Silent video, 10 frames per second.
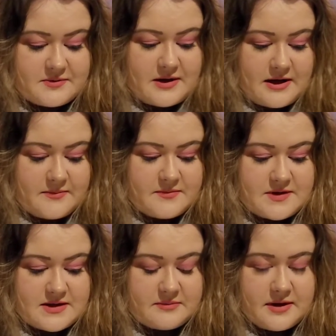two
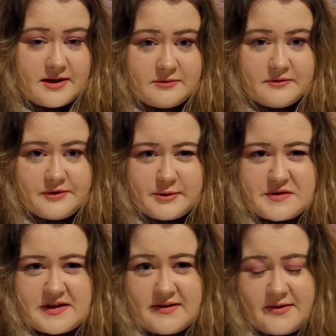items and my
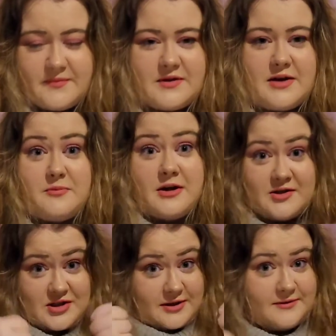reviews on them, keep
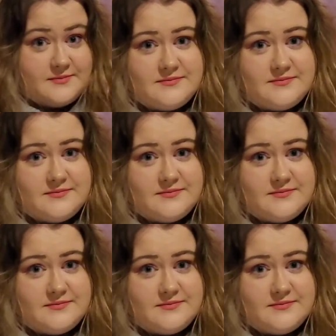watching.